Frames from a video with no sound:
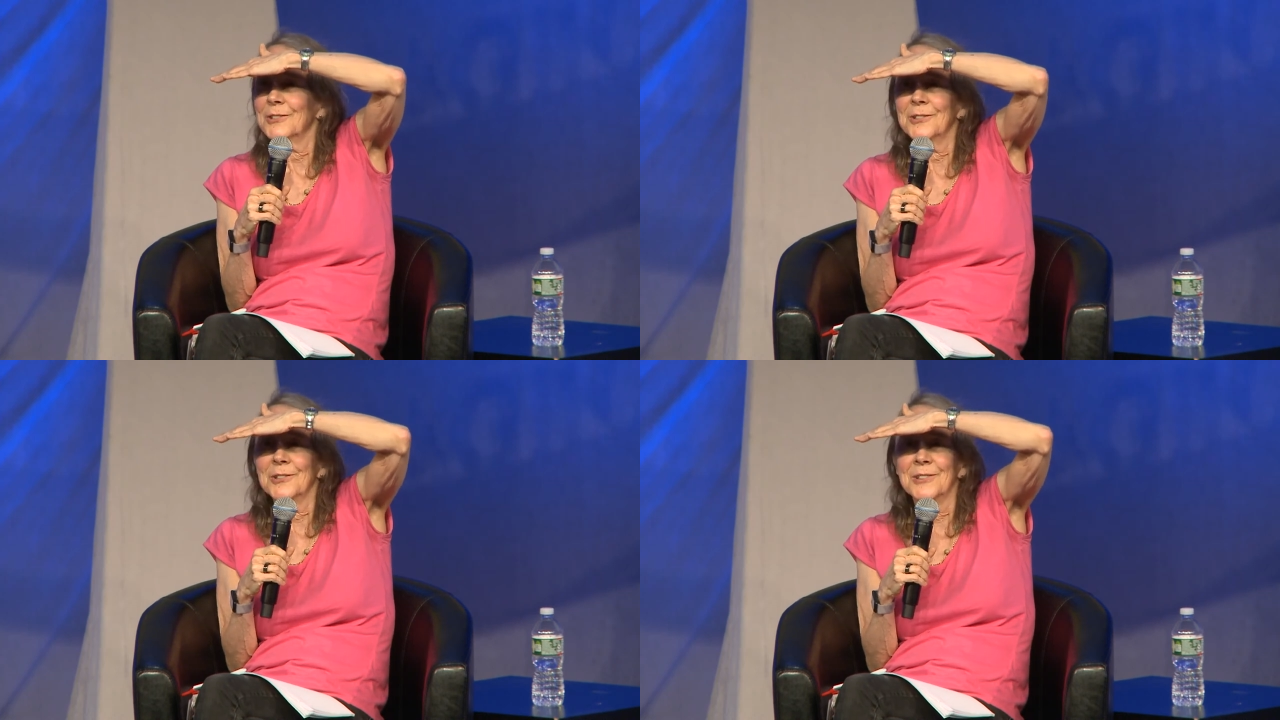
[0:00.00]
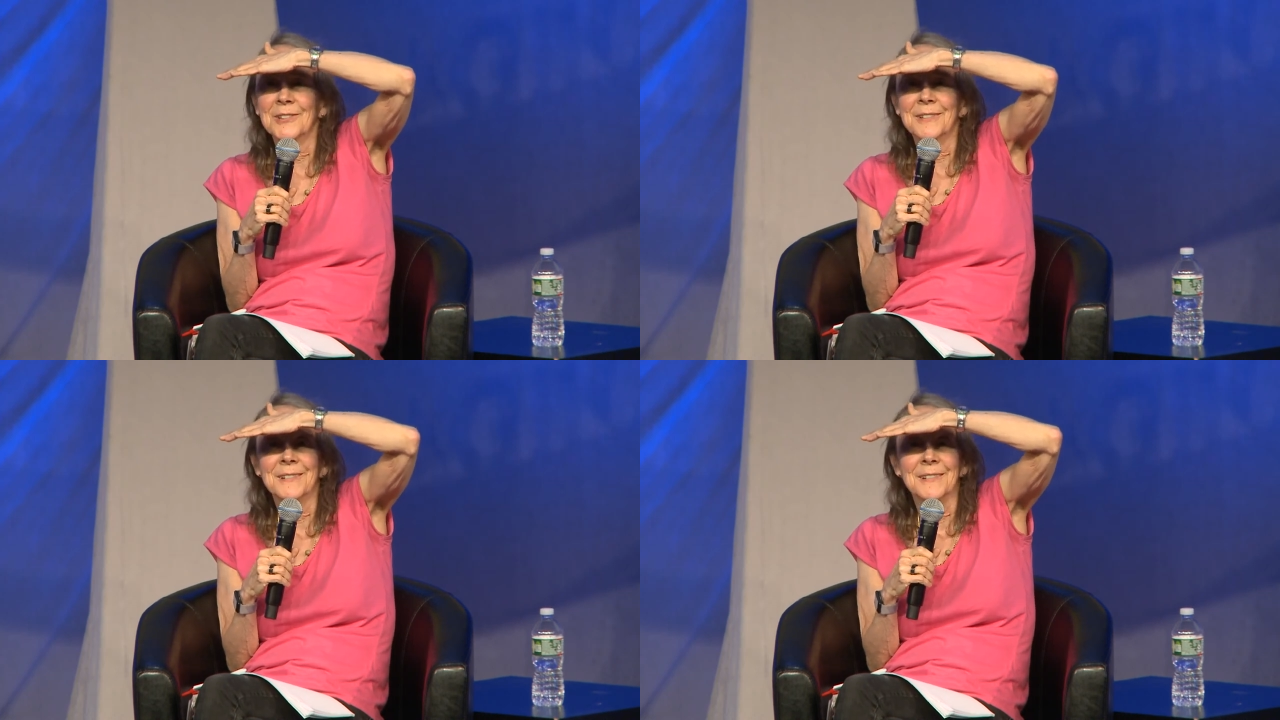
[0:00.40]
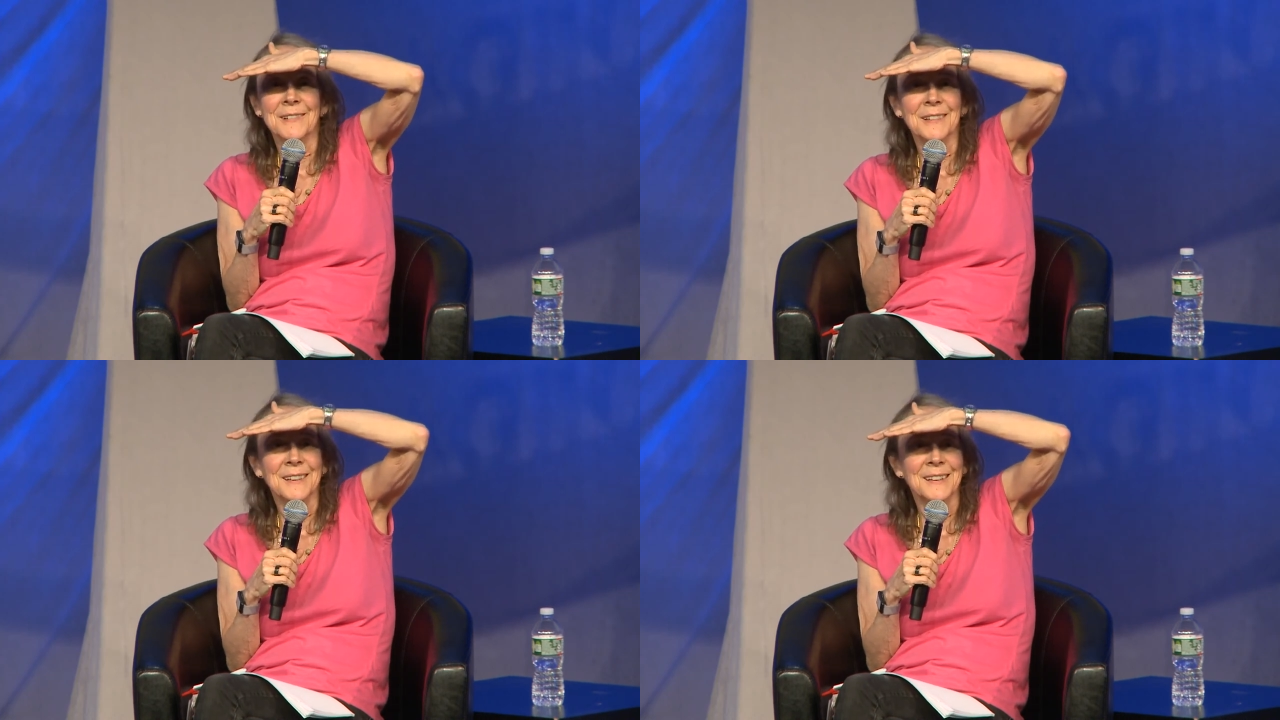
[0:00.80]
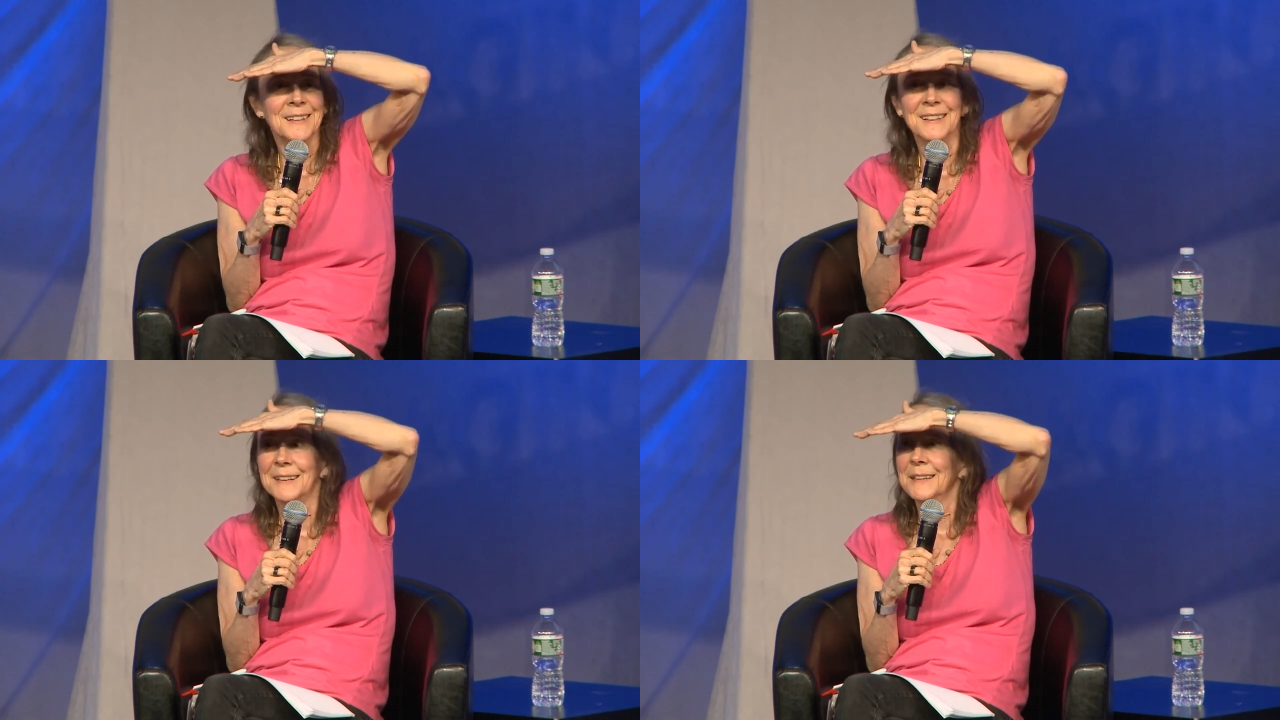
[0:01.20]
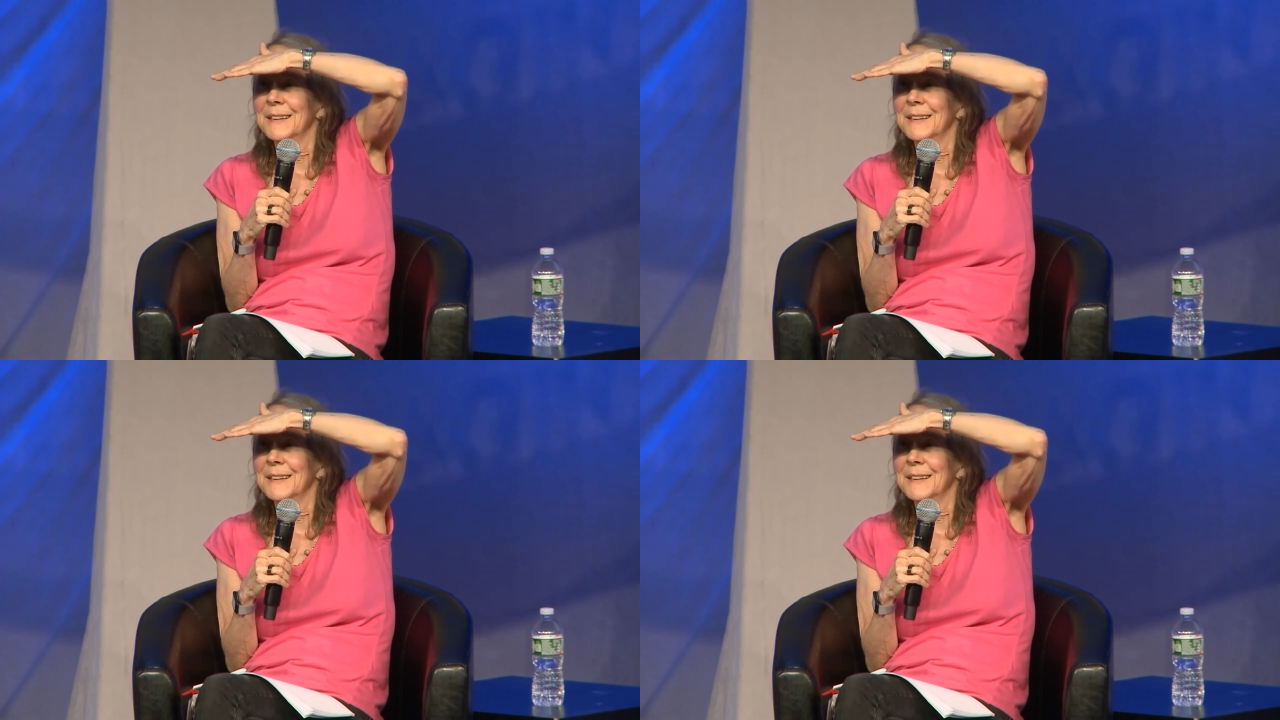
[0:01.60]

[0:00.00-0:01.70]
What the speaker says: [no speech]